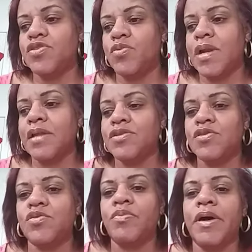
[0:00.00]
do what i
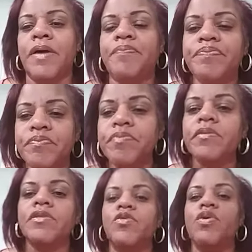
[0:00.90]
do but
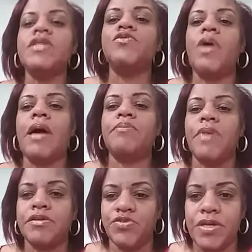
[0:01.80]
the reason why i'm
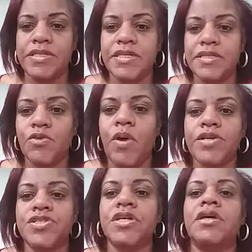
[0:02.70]
addressing this
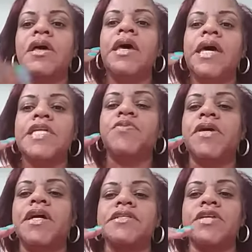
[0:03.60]
question is
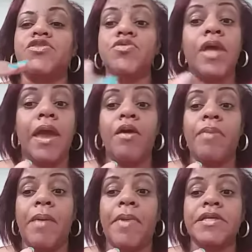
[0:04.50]
because i do care
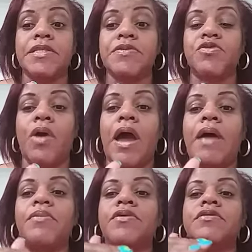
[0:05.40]
about my
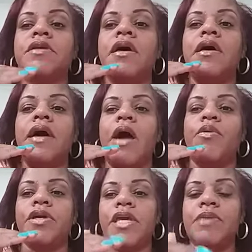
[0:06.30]
subscribers i
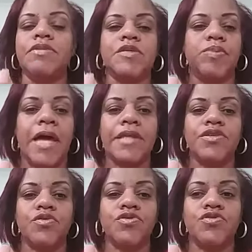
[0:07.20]
want to keep this
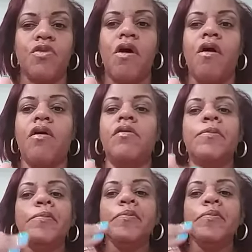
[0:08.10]
plateau strong